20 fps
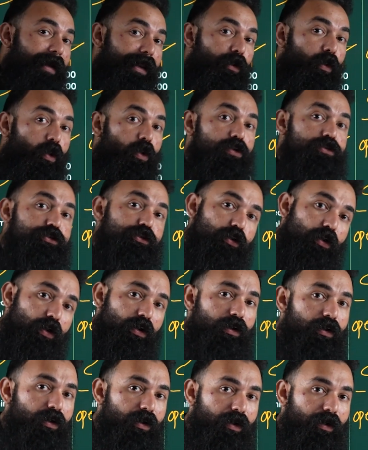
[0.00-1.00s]
and
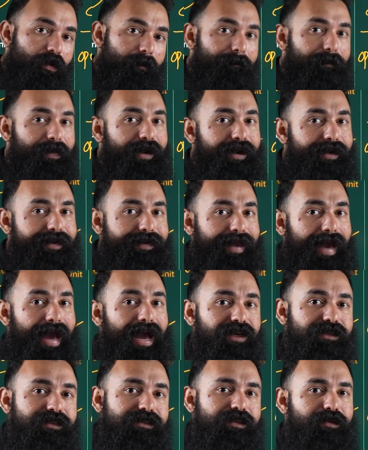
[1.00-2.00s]
also
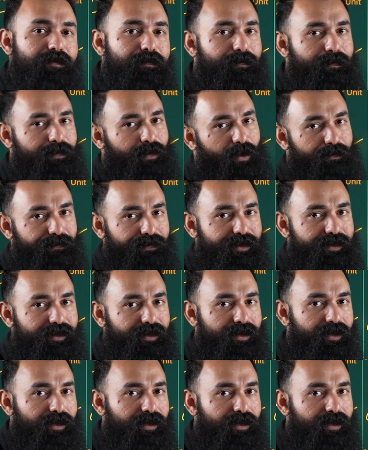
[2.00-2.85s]
pre-tax profit.